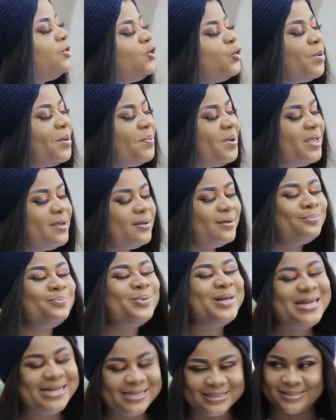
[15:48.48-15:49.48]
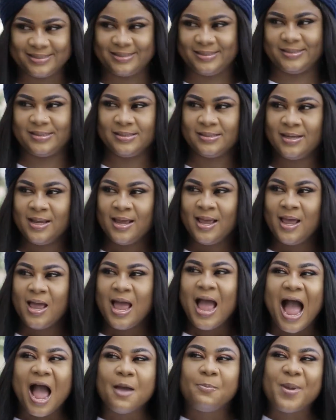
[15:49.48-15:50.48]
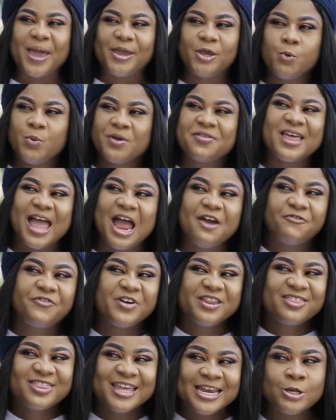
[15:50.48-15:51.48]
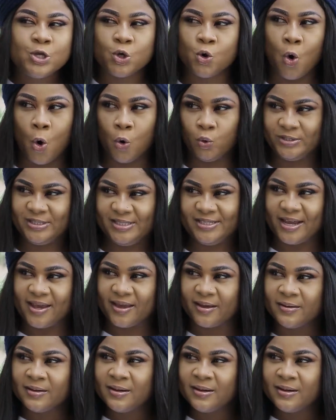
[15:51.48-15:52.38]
Jumebi, please. I beg you with everything you hold dear.